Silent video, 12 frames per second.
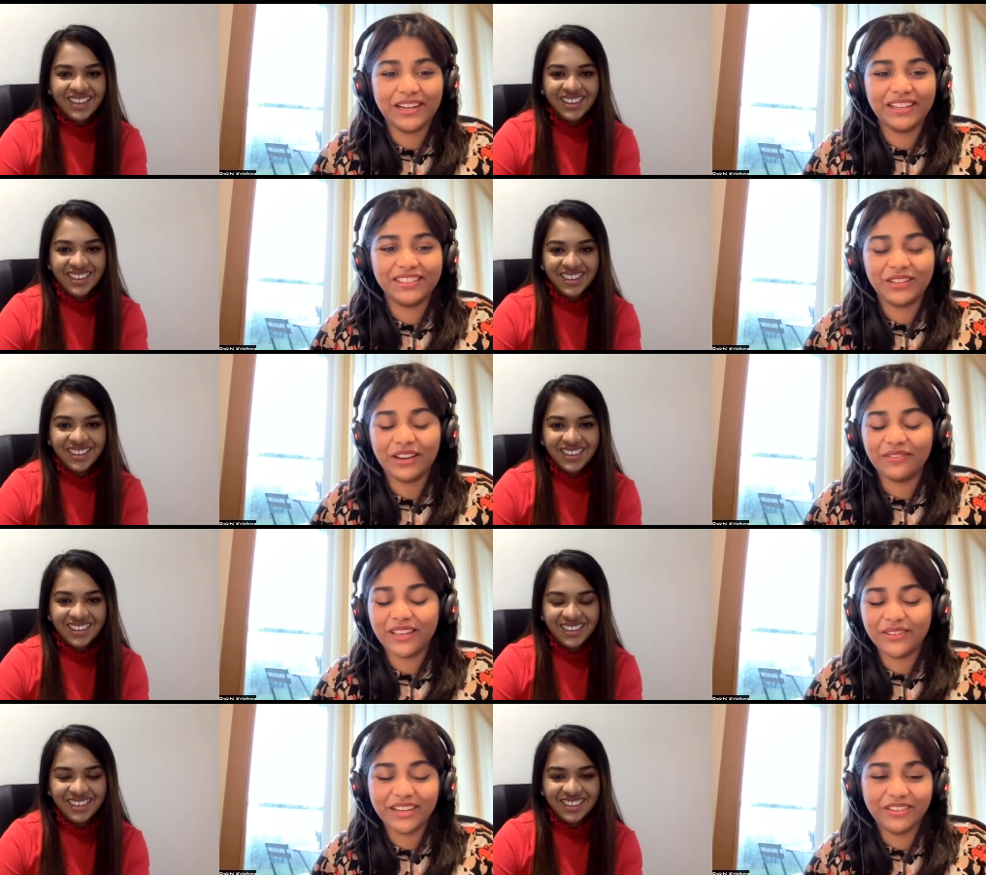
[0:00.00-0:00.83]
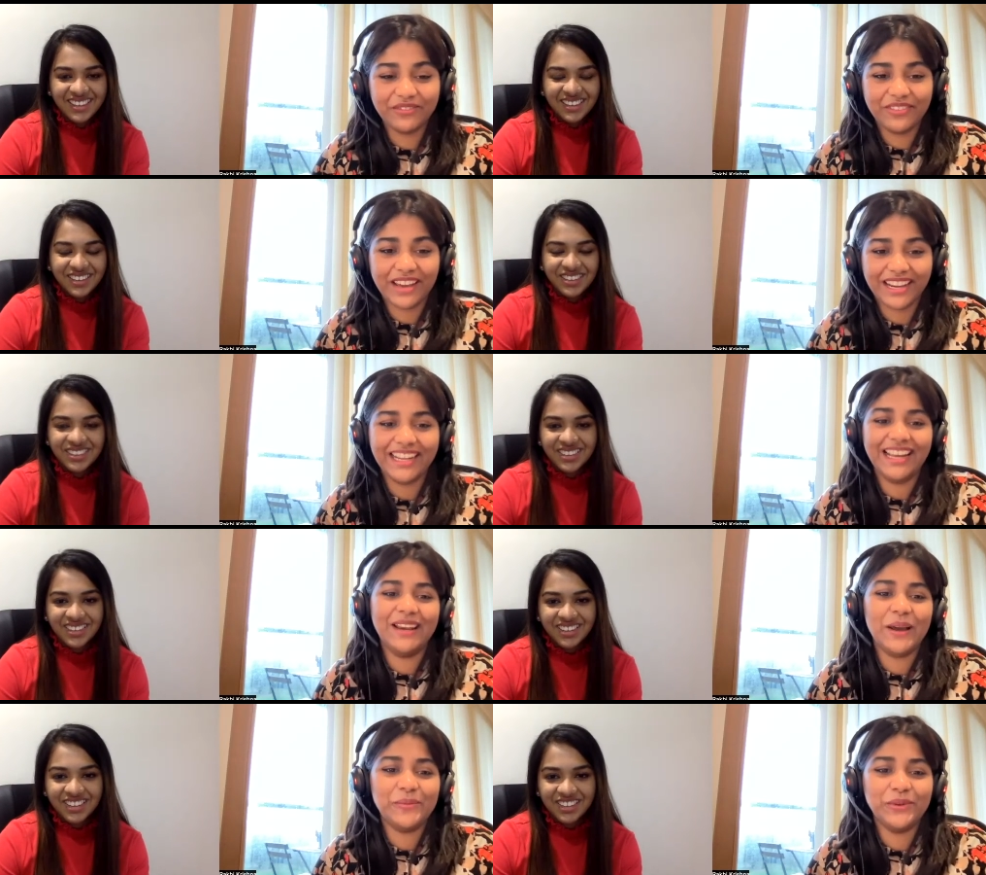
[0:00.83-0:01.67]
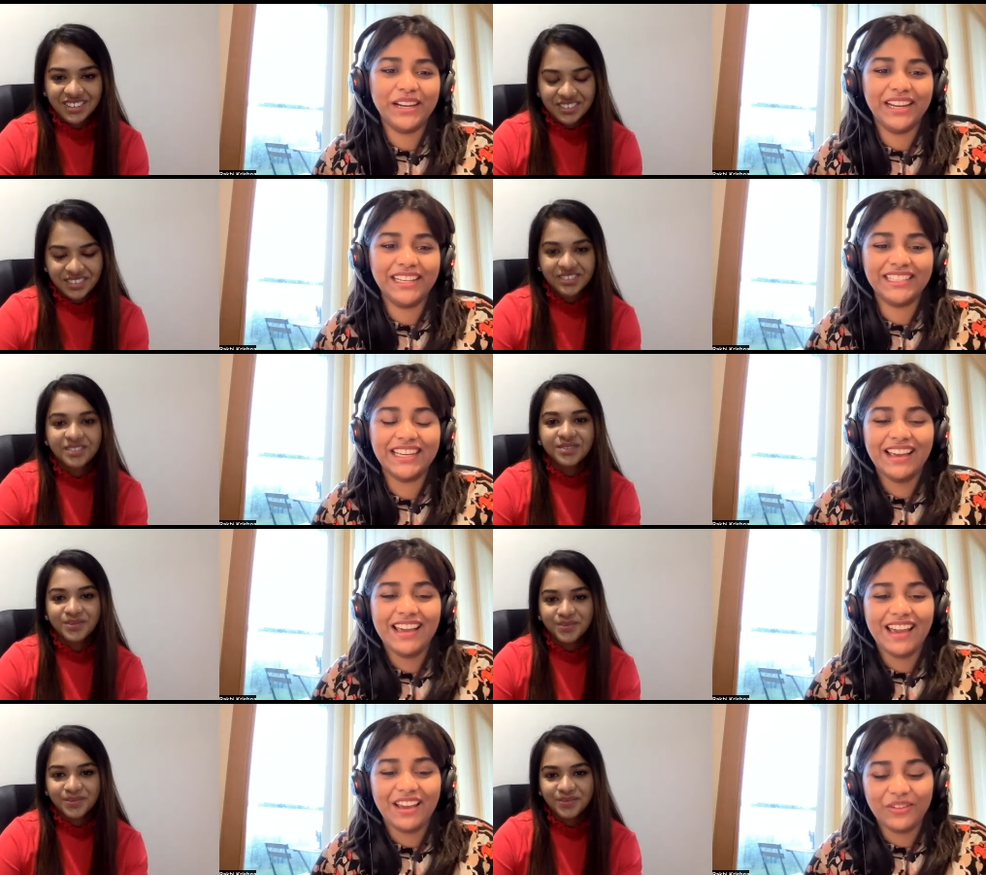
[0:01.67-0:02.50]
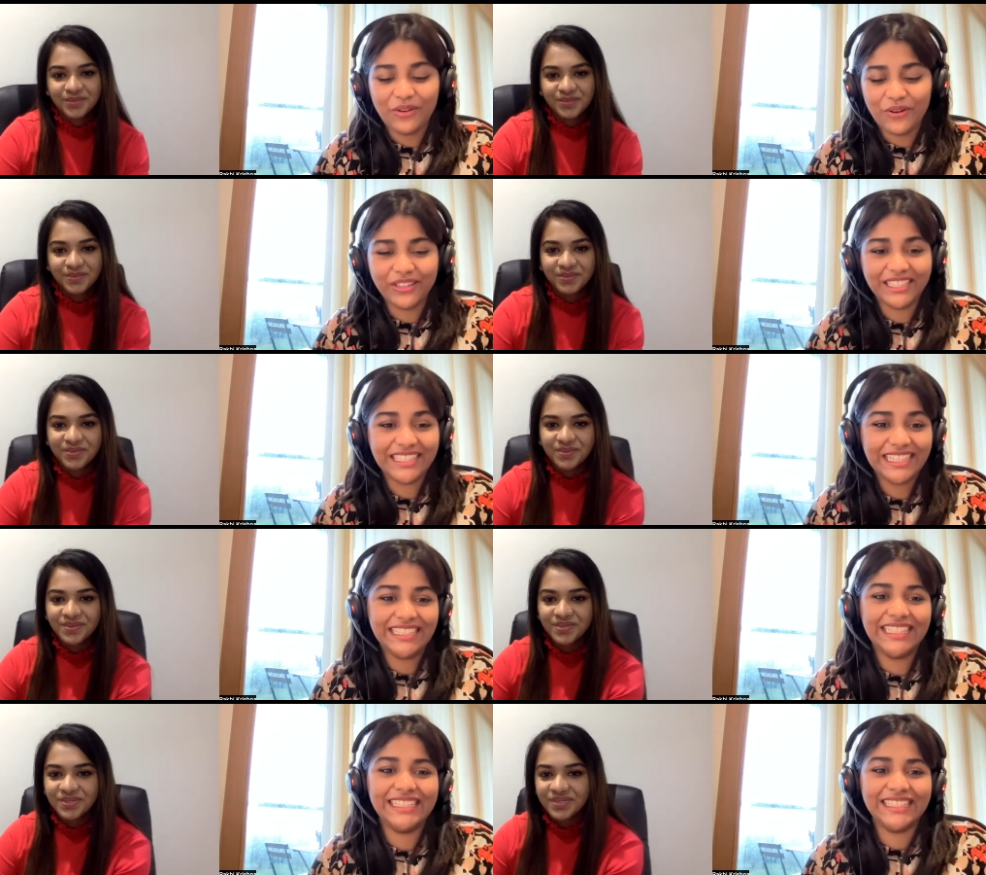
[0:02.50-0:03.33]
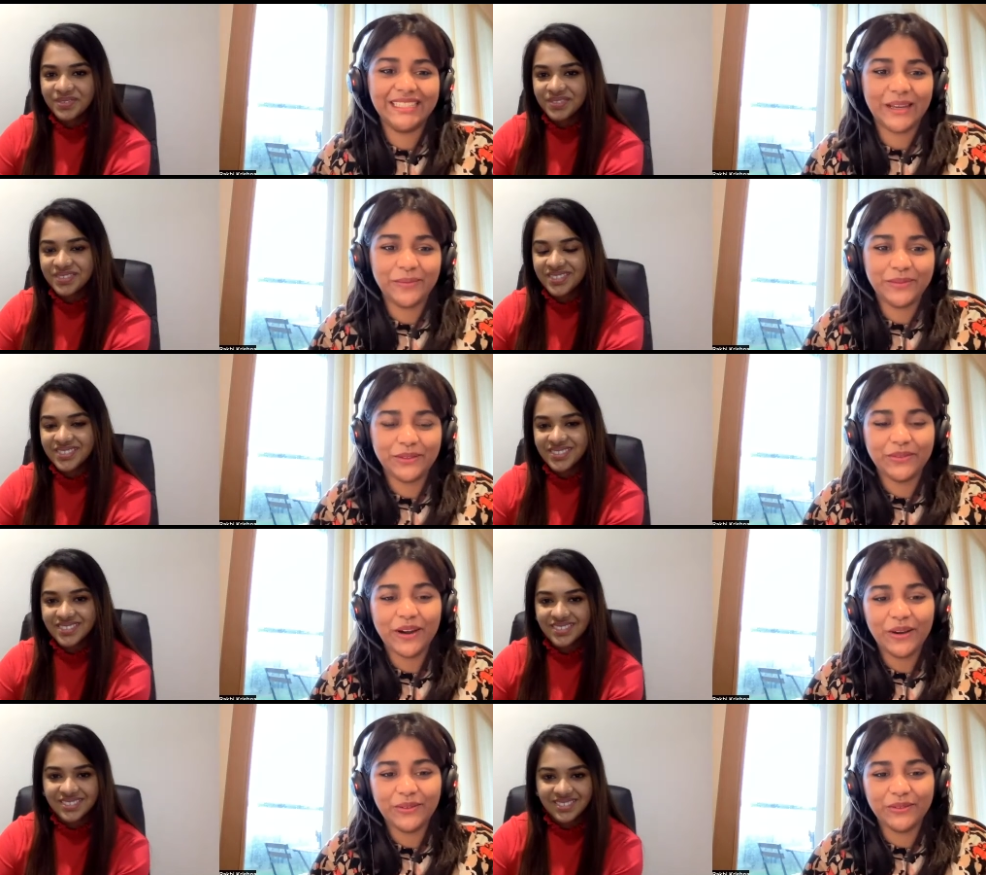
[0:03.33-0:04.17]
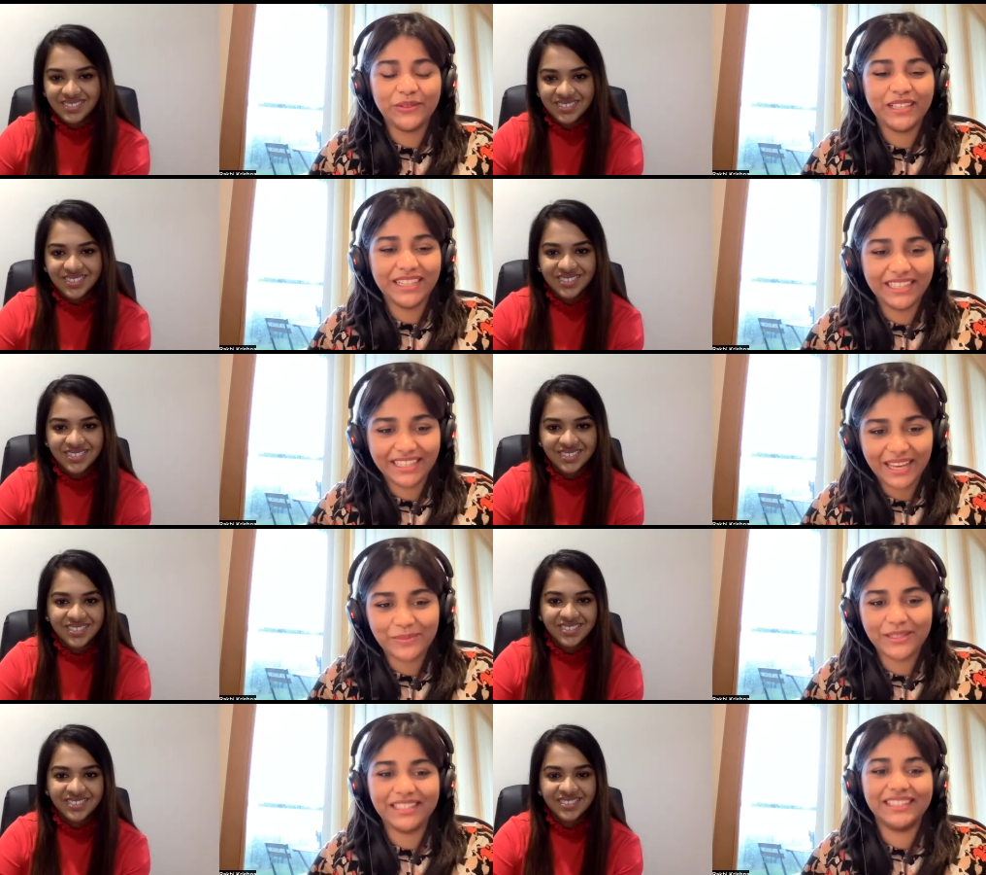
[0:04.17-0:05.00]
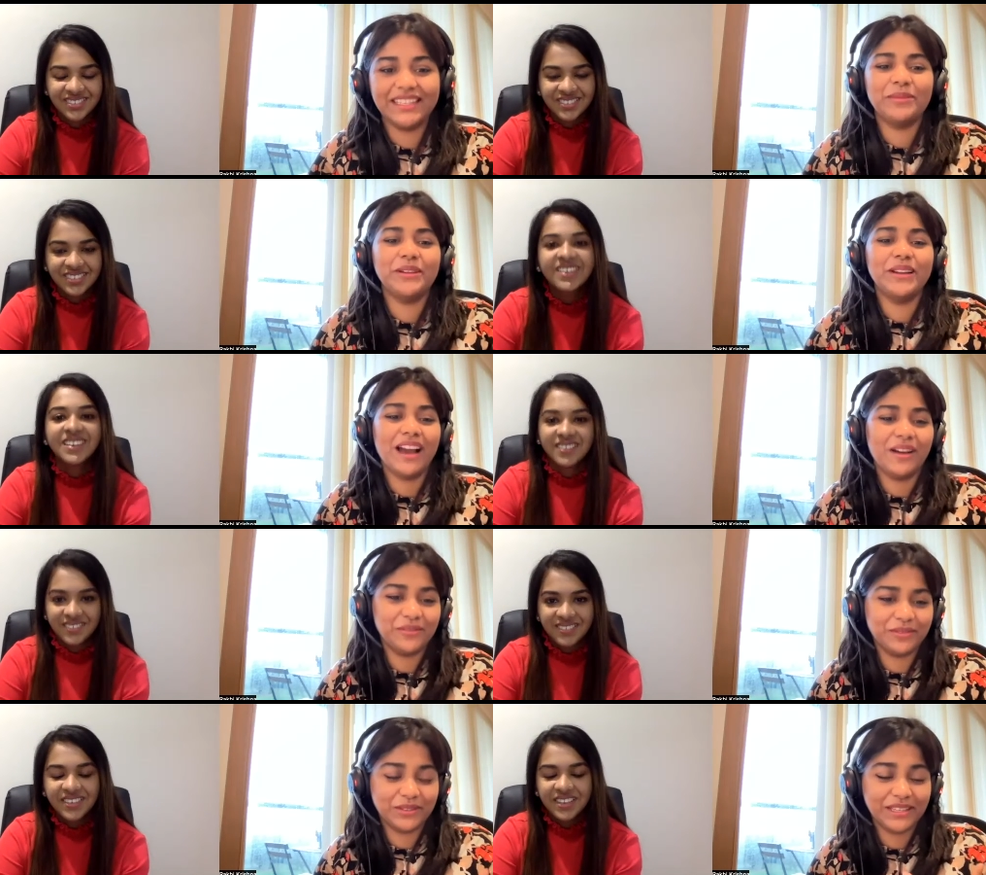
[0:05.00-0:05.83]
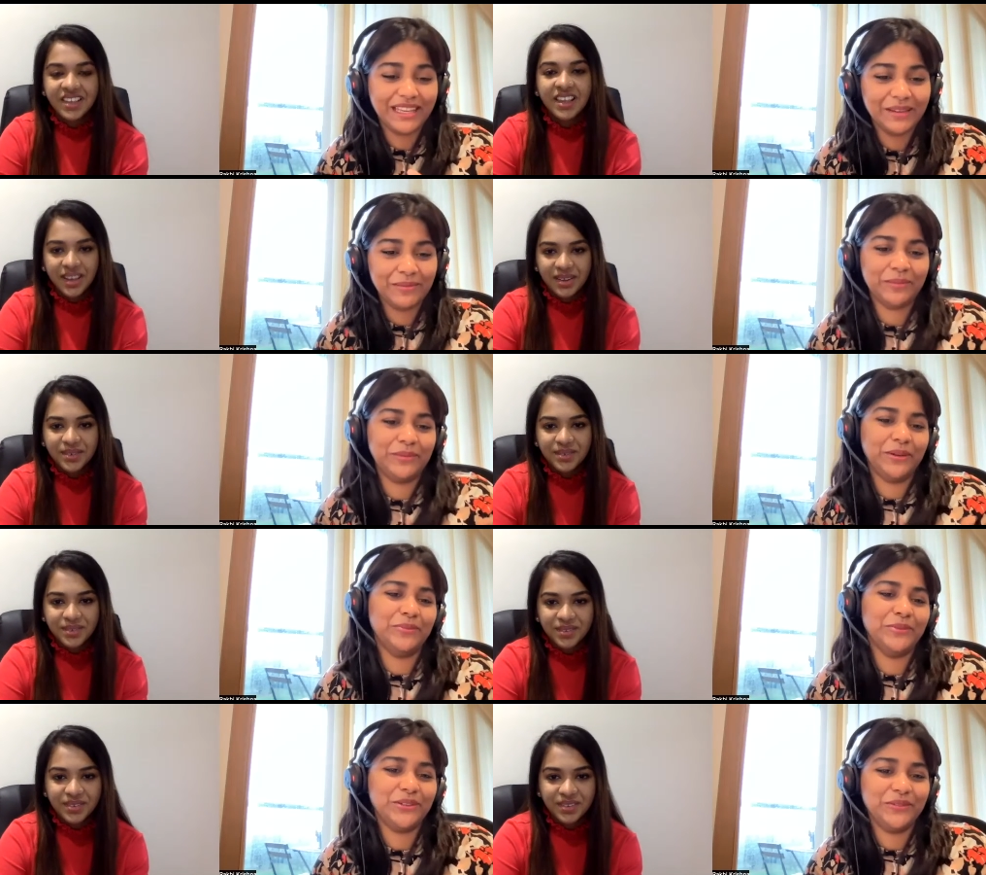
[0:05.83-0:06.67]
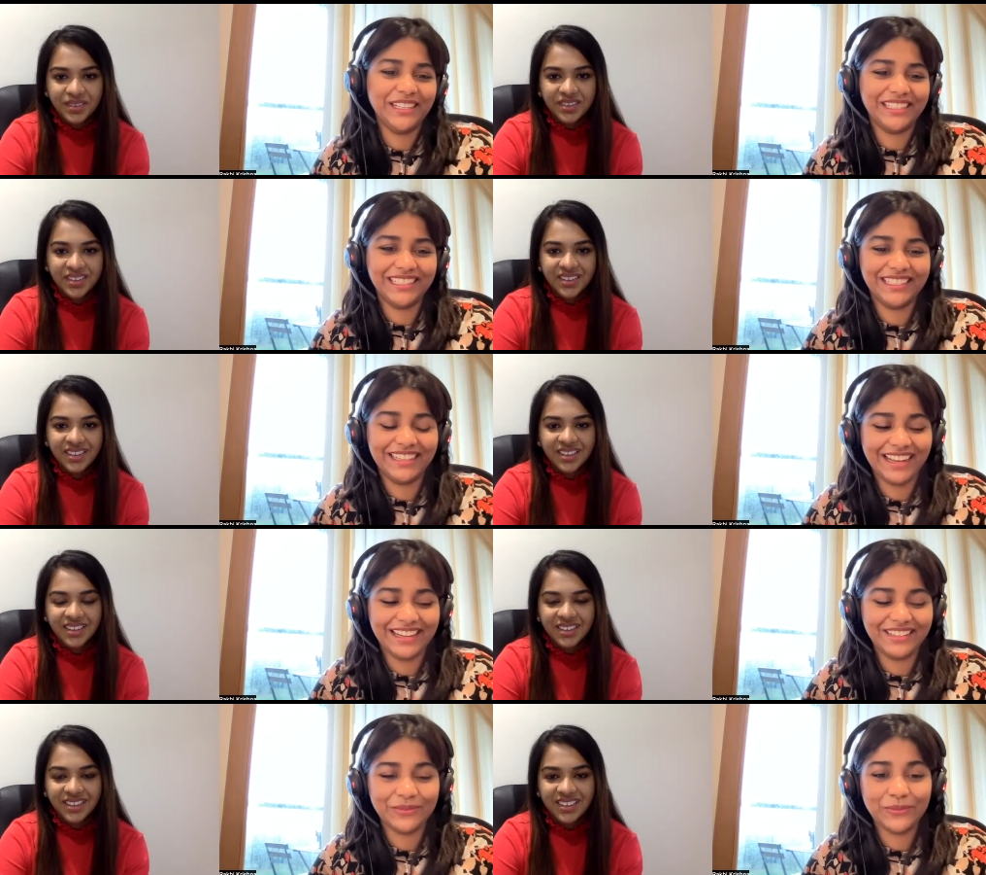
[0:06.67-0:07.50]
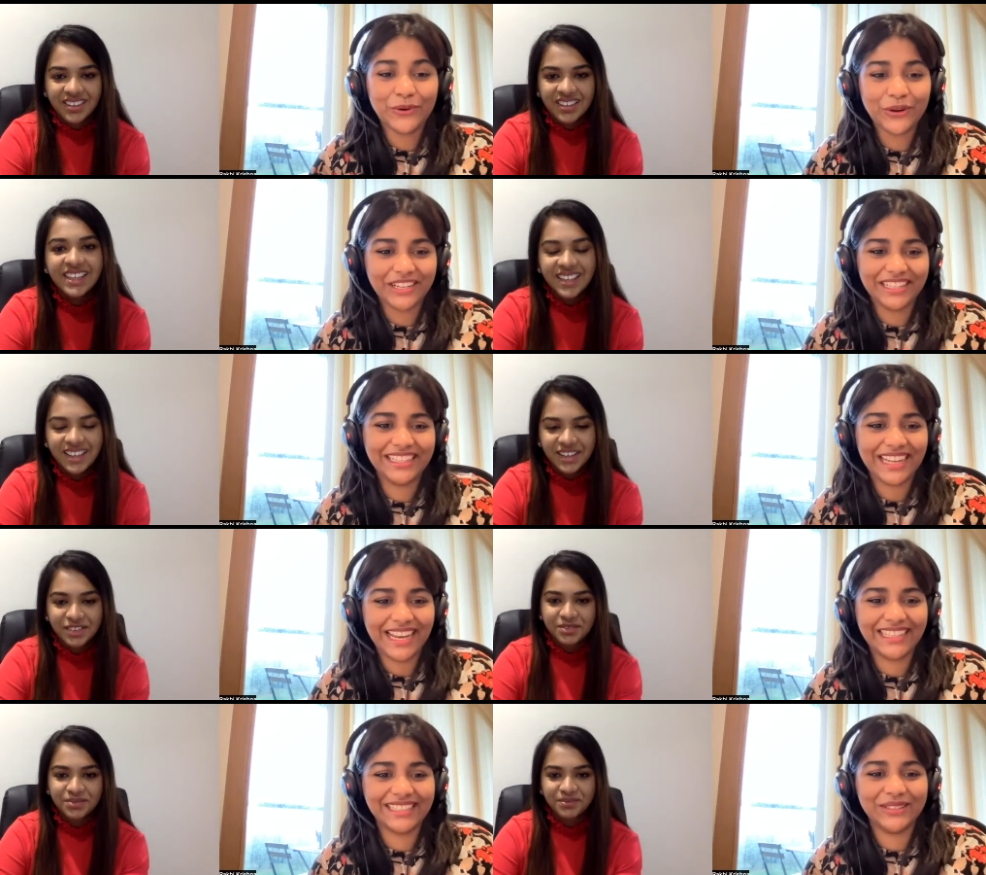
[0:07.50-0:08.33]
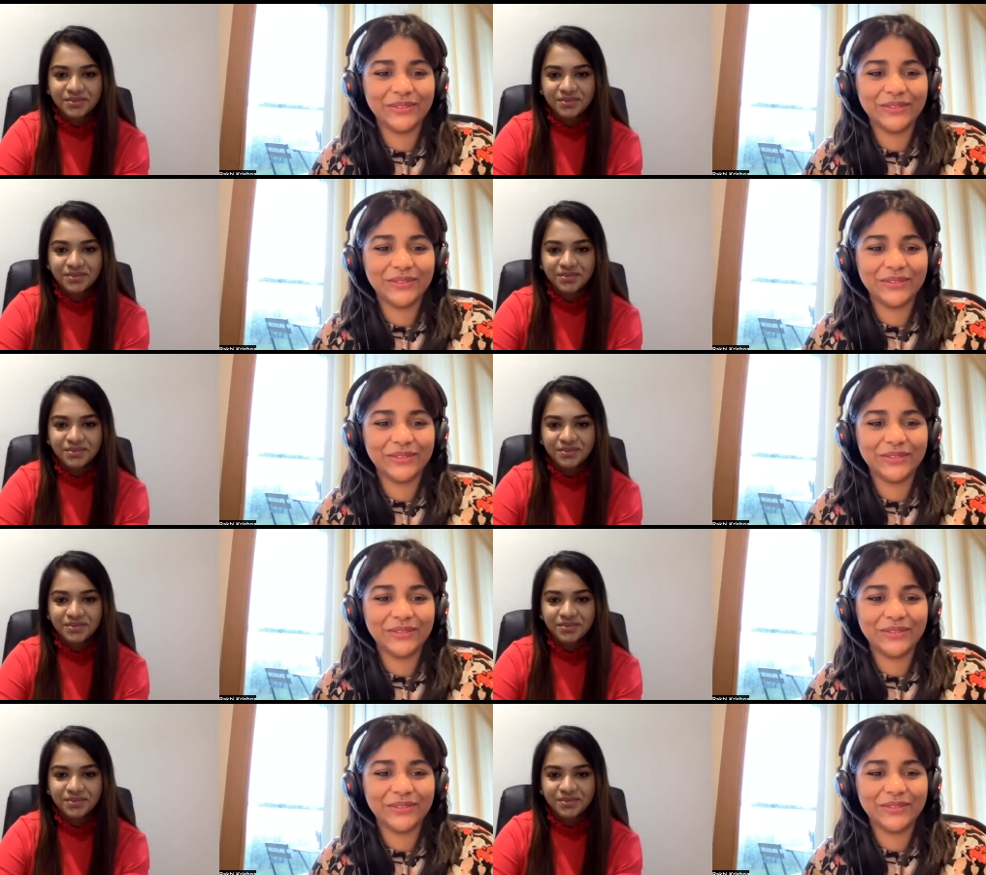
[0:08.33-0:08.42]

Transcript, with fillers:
Speaker 1: And you have given a very elaborate and all the detailed steps of how to clear the KAPS exam and have to keep up your motivation and and what it takes